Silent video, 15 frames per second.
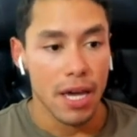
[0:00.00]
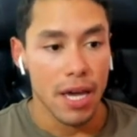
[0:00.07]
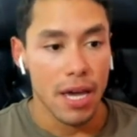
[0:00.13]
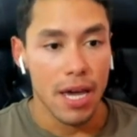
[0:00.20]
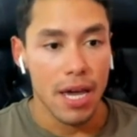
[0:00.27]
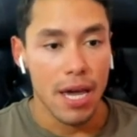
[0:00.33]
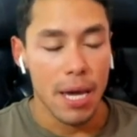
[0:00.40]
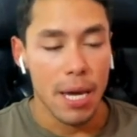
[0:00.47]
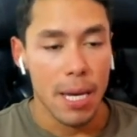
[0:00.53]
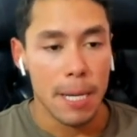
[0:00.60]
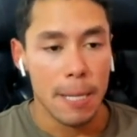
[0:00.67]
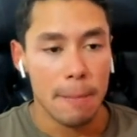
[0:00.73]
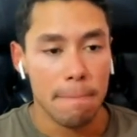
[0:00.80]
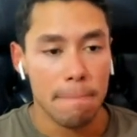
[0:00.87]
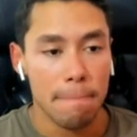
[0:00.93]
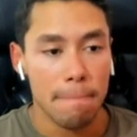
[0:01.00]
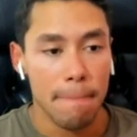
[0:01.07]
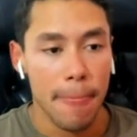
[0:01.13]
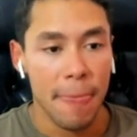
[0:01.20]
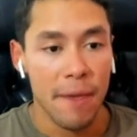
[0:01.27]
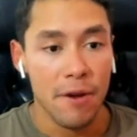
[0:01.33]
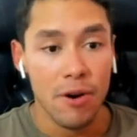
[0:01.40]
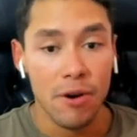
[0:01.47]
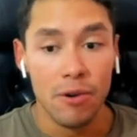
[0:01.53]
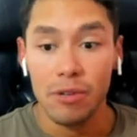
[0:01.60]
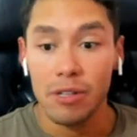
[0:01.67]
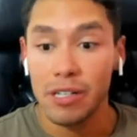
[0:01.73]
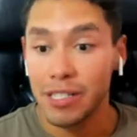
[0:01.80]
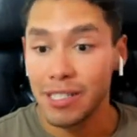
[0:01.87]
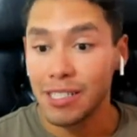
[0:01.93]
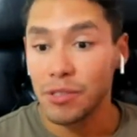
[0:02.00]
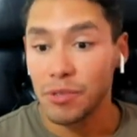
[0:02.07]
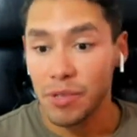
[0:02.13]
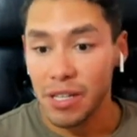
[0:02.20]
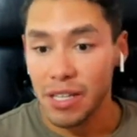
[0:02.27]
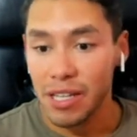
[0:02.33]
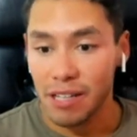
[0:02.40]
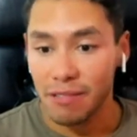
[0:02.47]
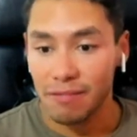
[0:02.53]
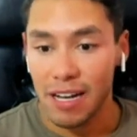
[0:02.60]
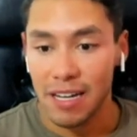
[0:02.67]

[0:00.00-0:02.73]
And, you know, learn 3D.